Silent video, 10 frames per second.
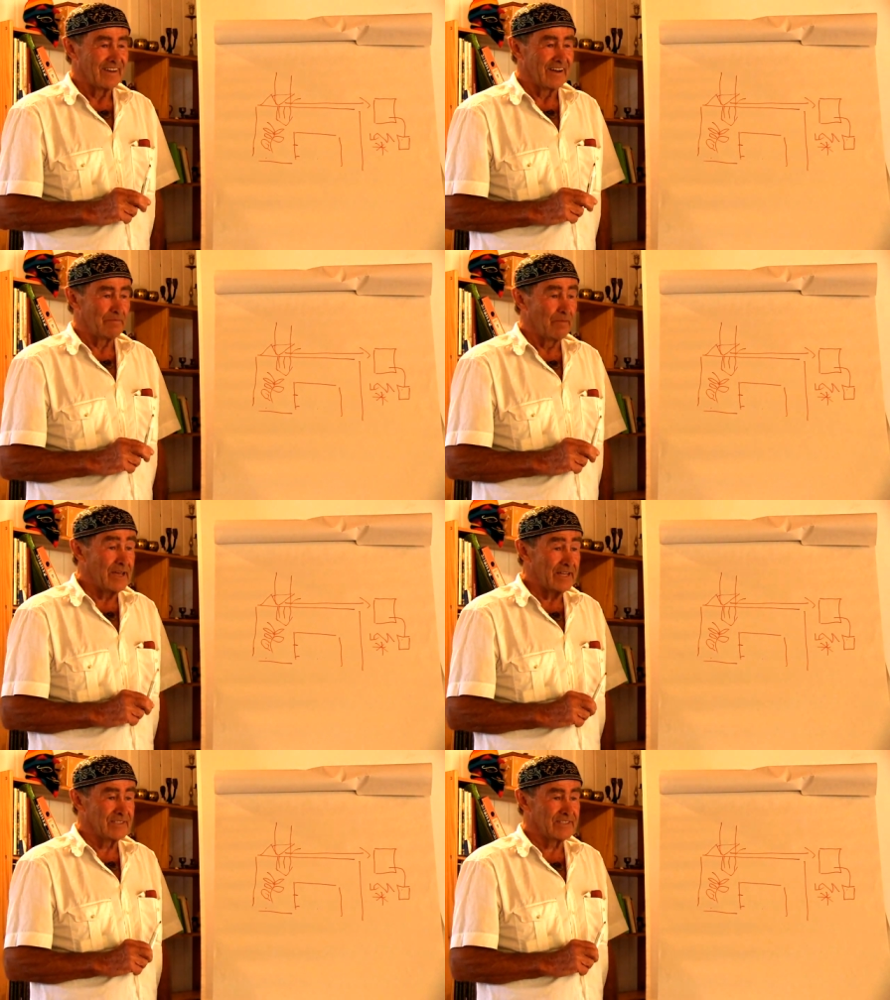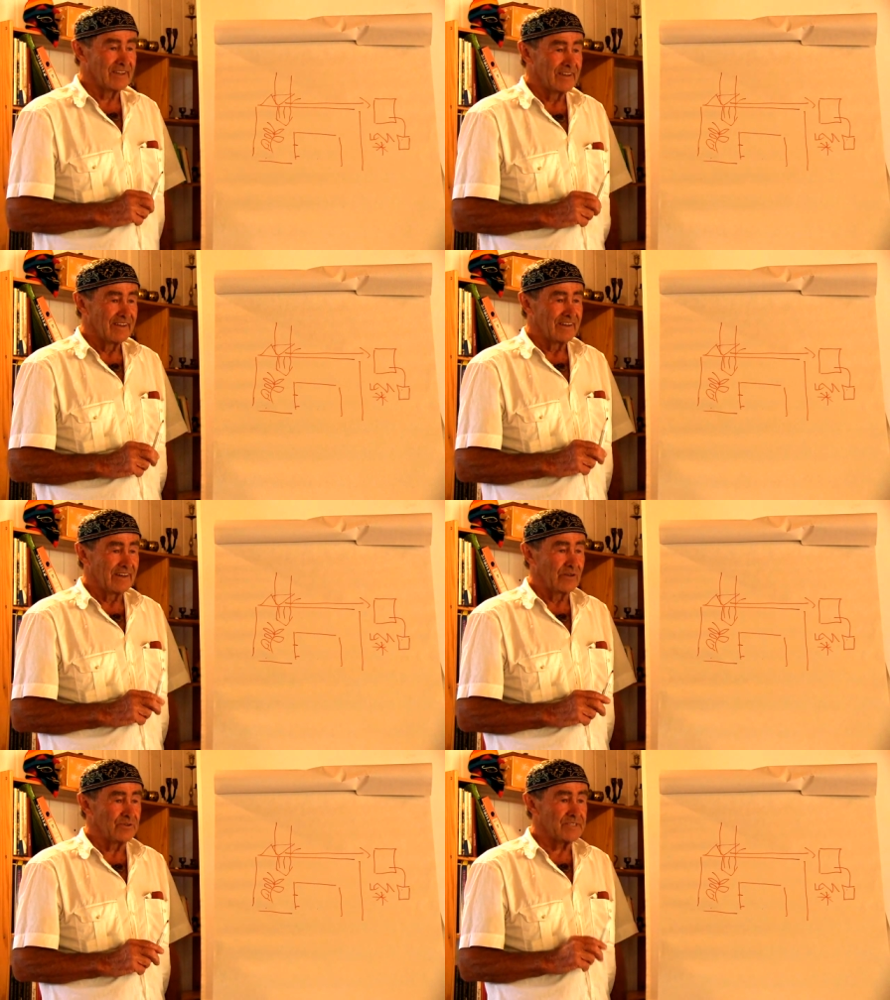That means
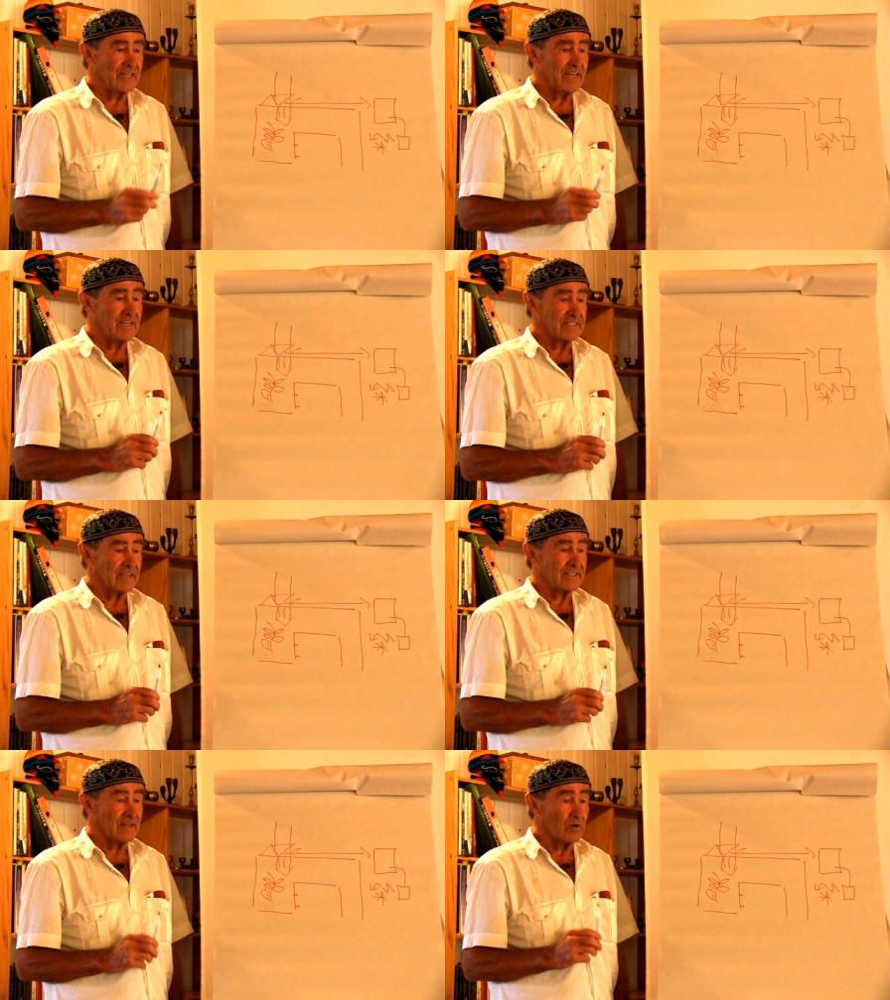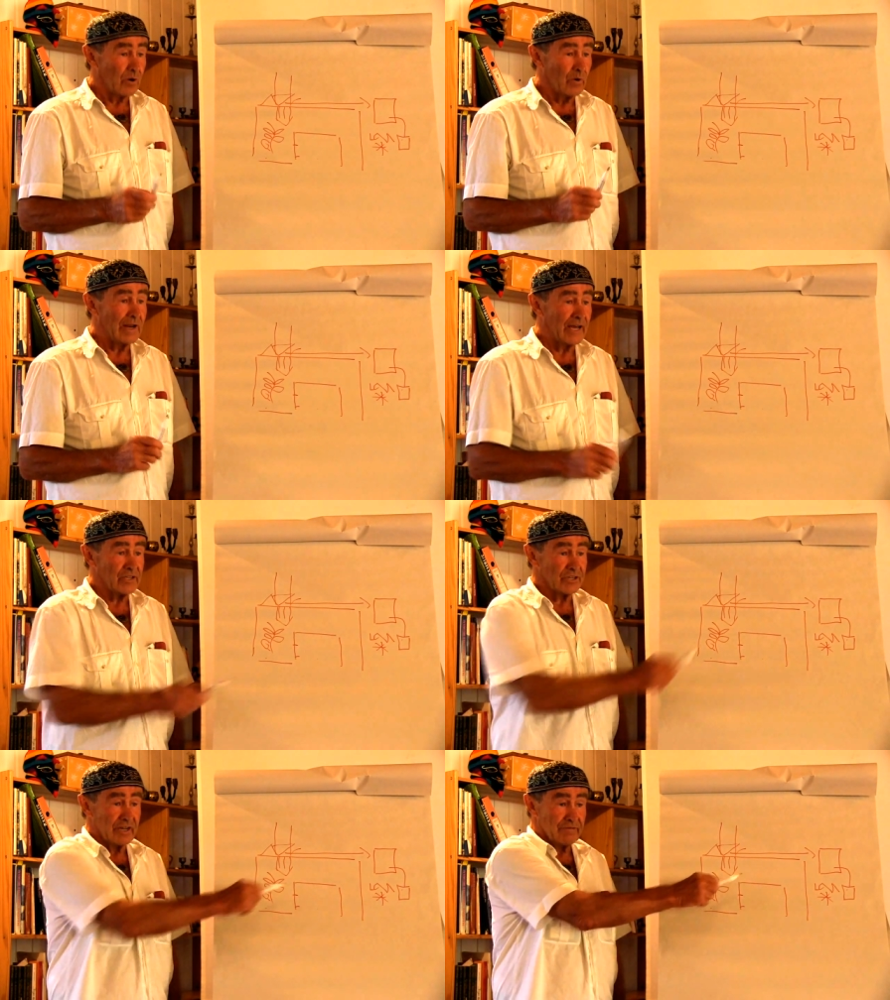you see that the
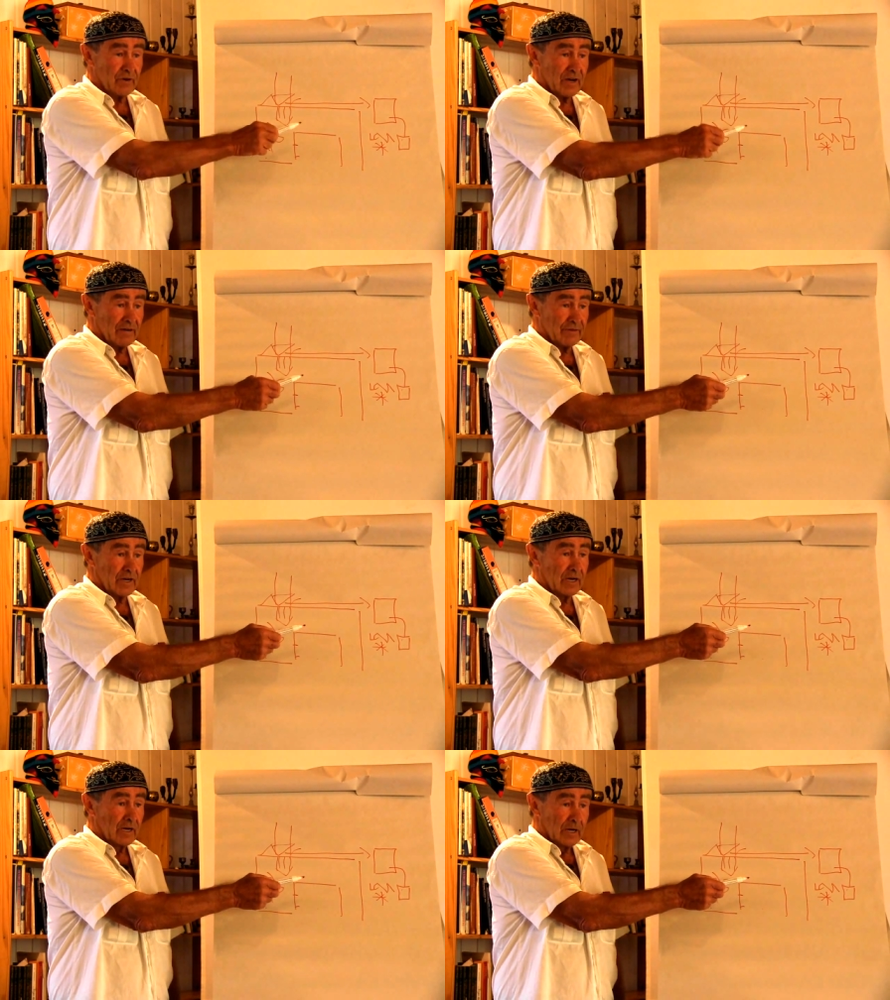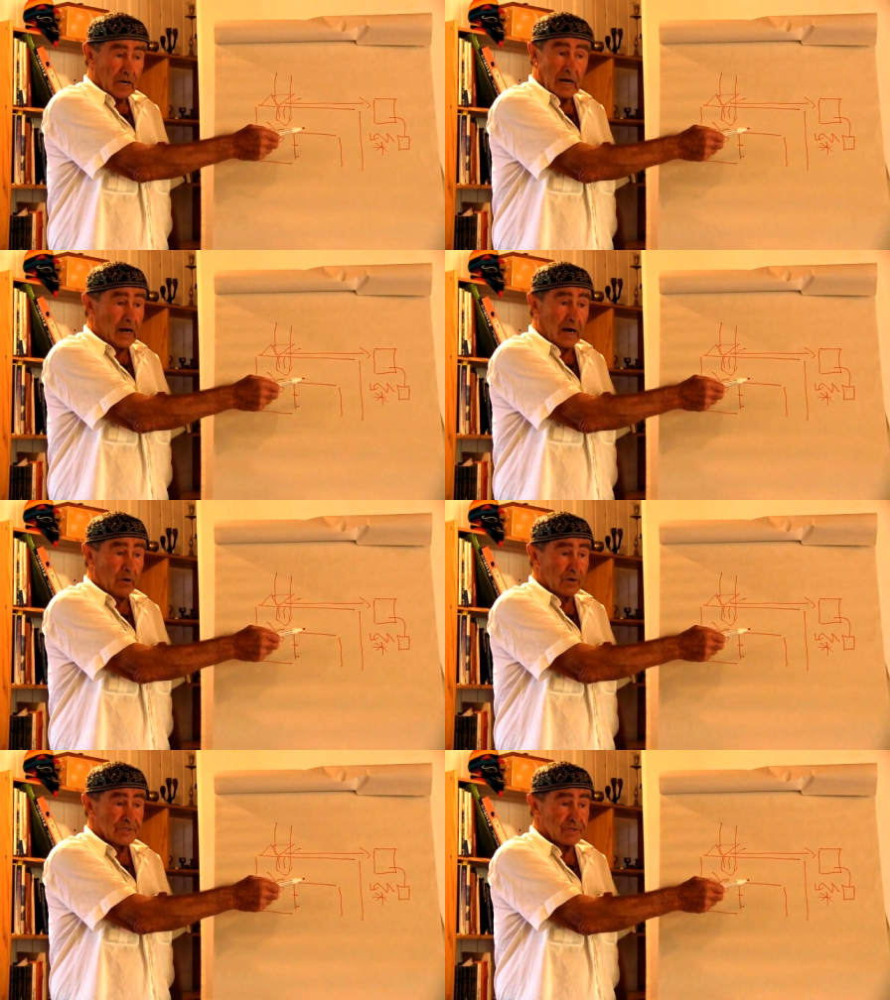correlation, if you have a
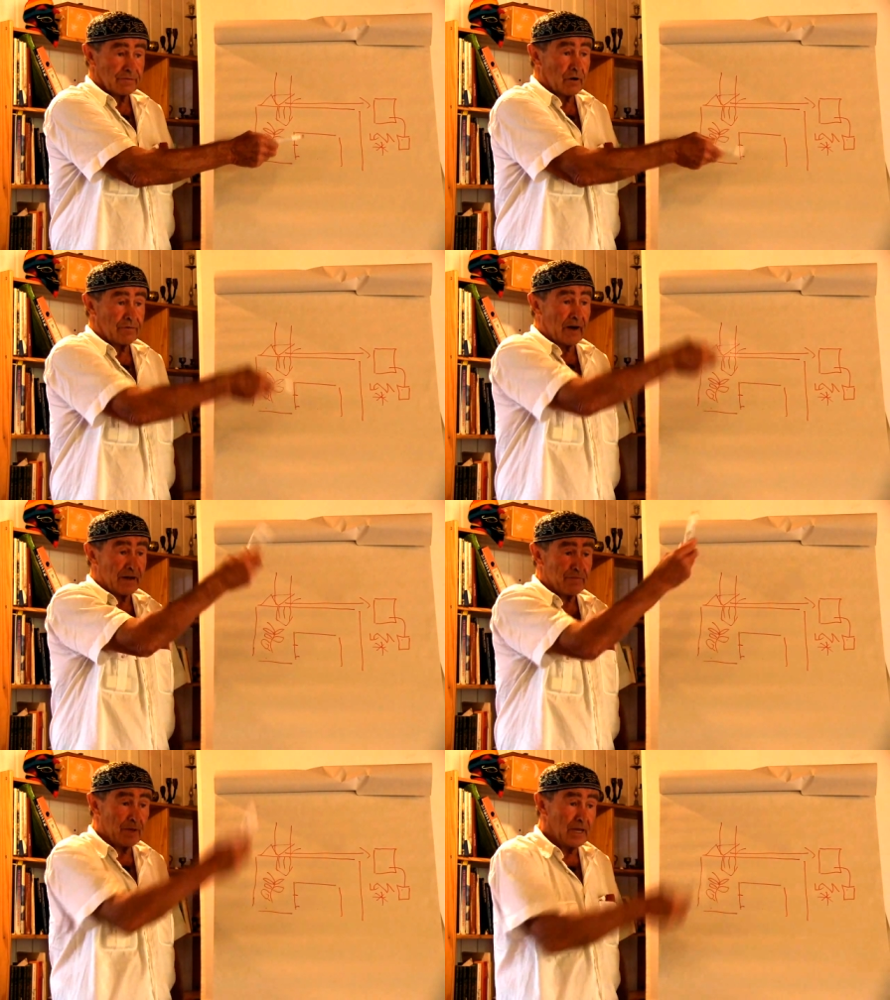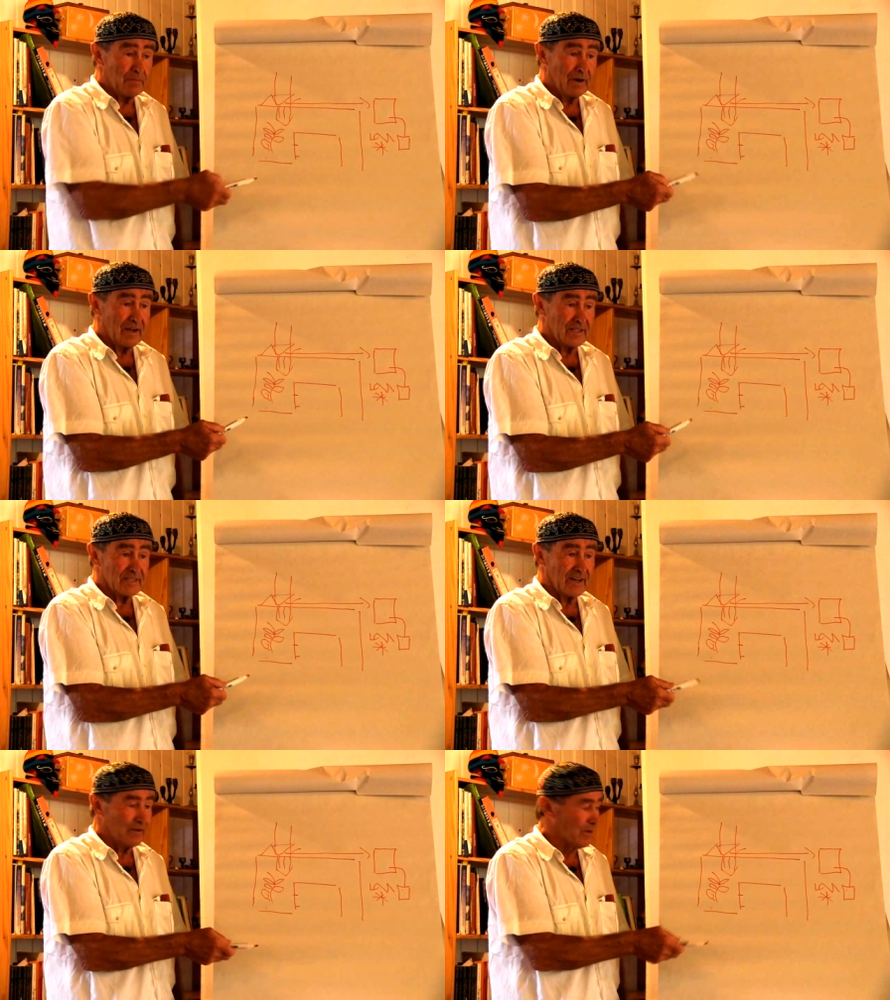house for 5 people, let's
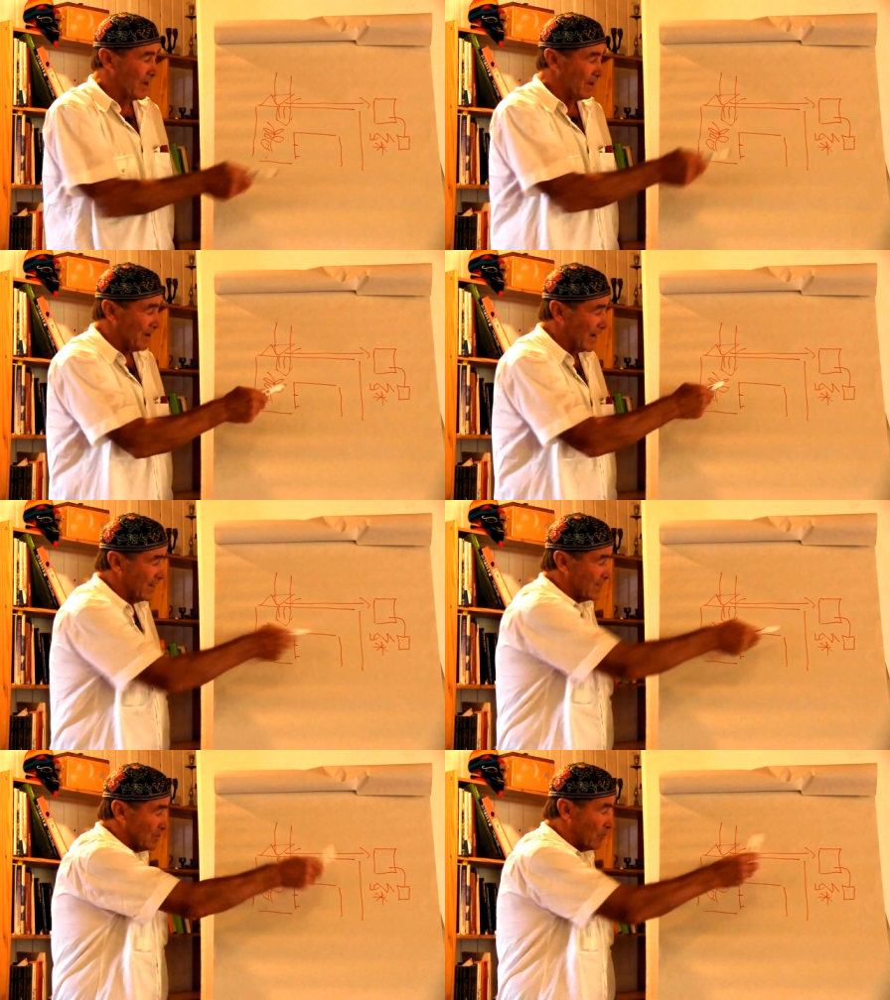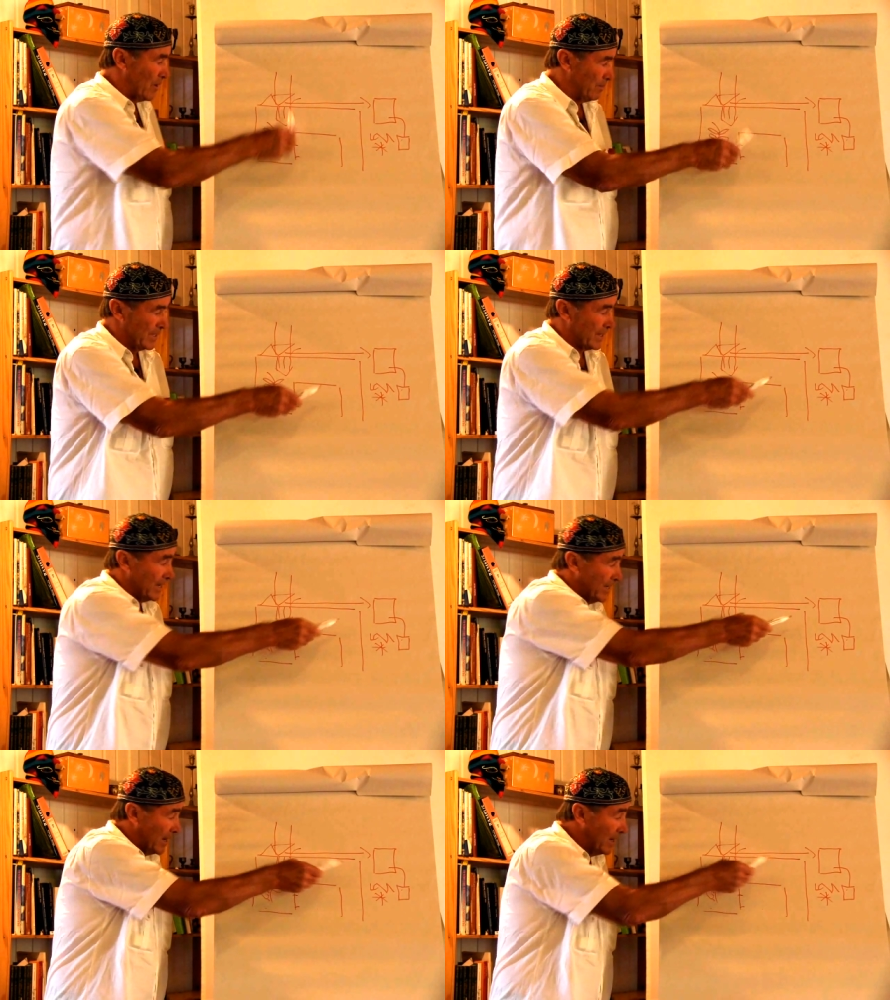say we have 100 square
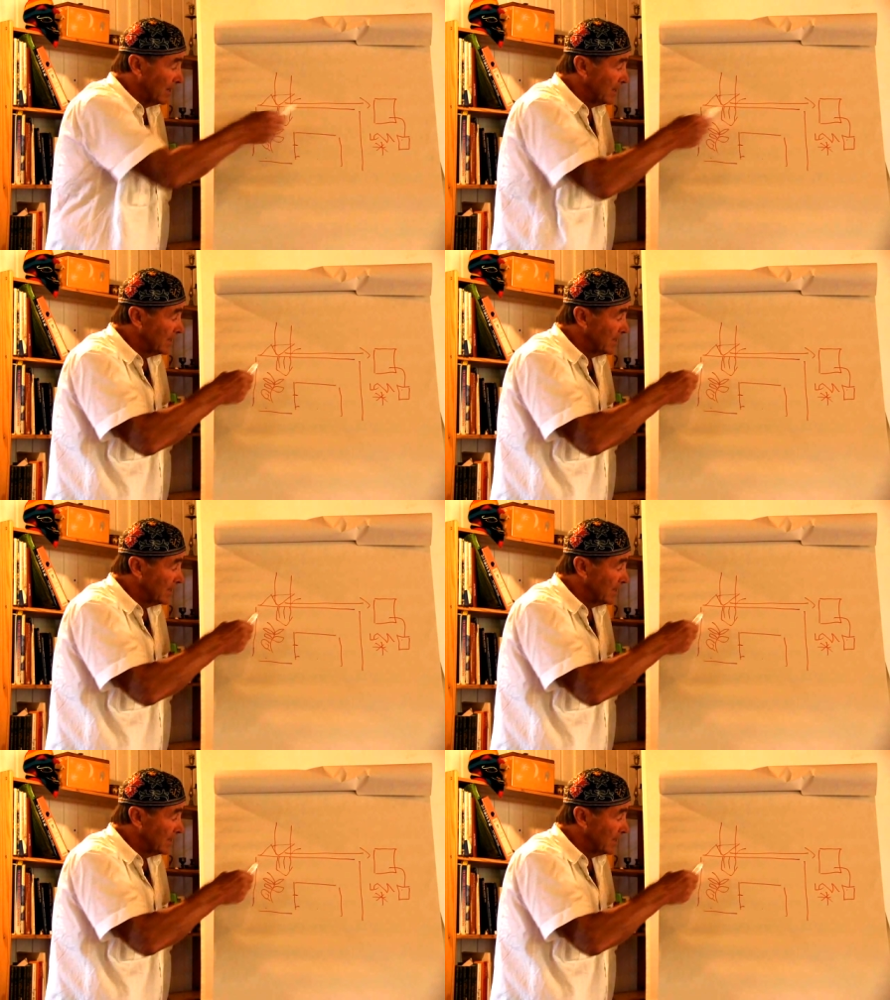meter here,